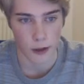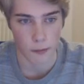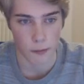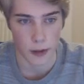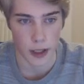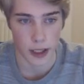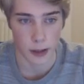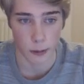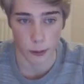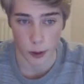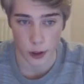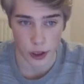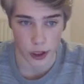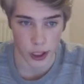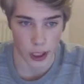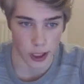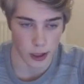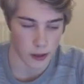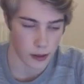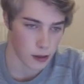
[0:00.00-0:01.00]
could play rook
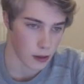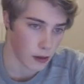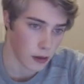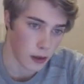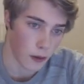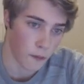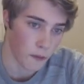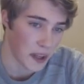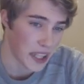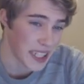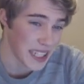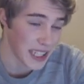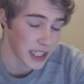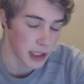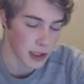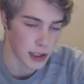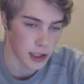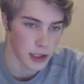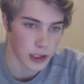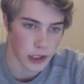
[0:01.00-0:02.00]
g8, defending the
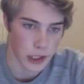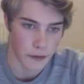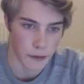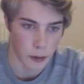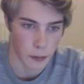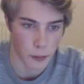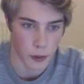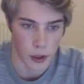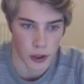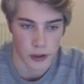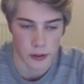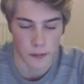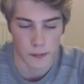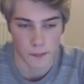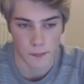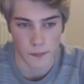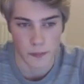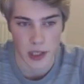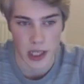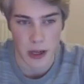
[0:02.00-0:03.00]
g7 pawn,
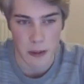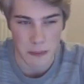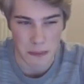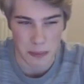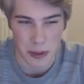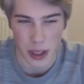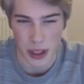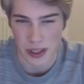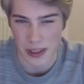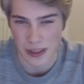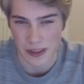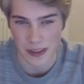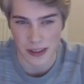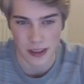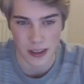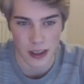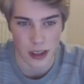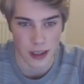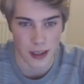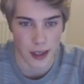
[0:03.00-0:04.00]
but
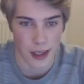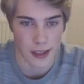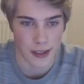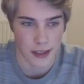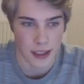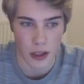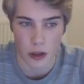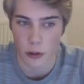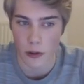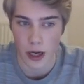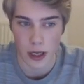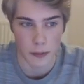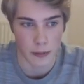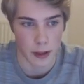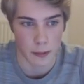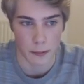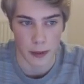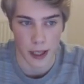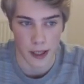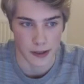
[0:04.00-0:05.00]
uh, it's incredibly
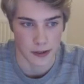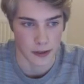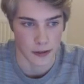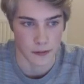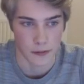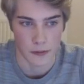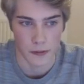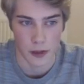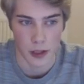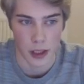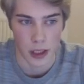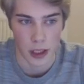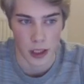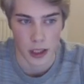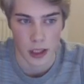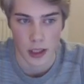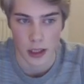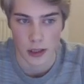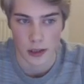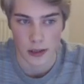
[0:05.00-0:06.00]
passive.
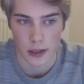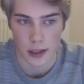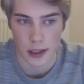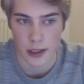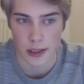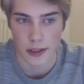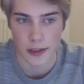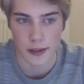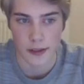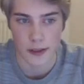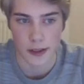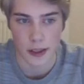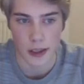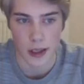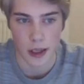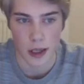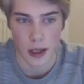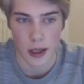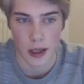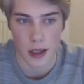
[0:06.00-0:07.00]
This
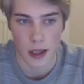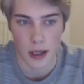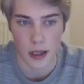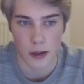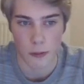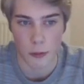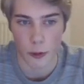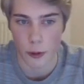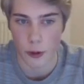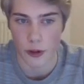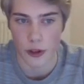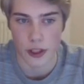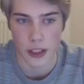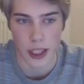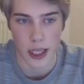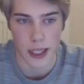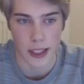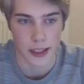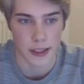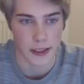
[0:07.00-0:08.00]
uh, rook on
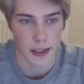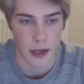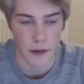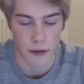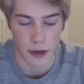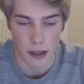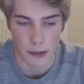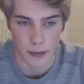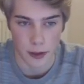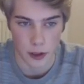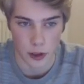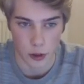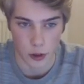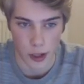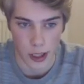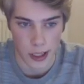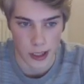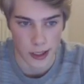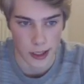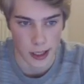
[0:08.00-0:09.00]
g8 is never able to do
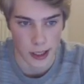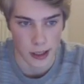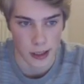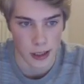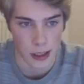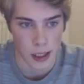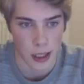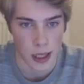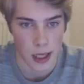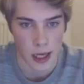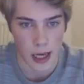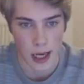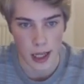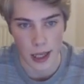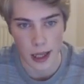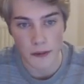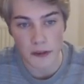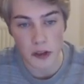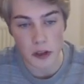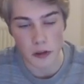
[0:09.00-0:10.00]
anything. And
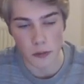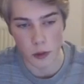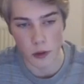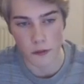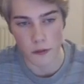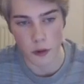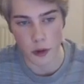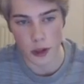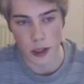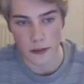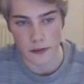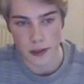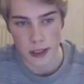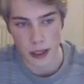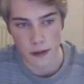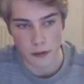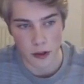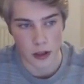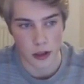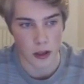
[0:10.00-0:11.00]
after the move rook
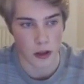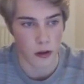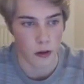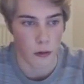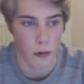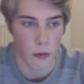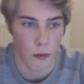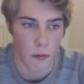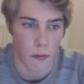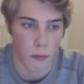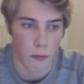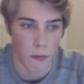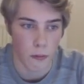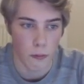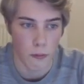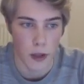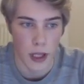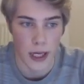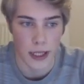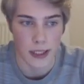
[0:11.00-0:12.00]
f7,
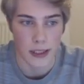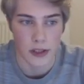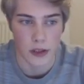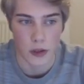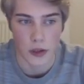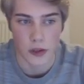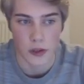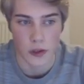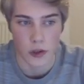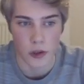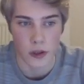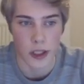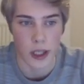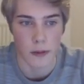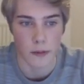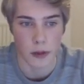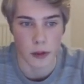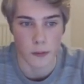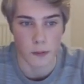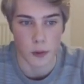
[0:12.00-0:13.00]
black is also not
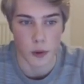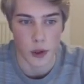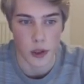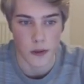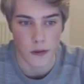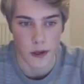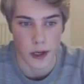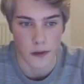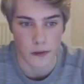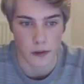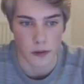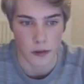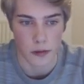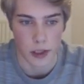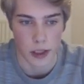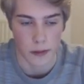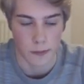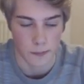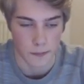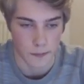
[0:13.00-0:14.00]
able to push for f3.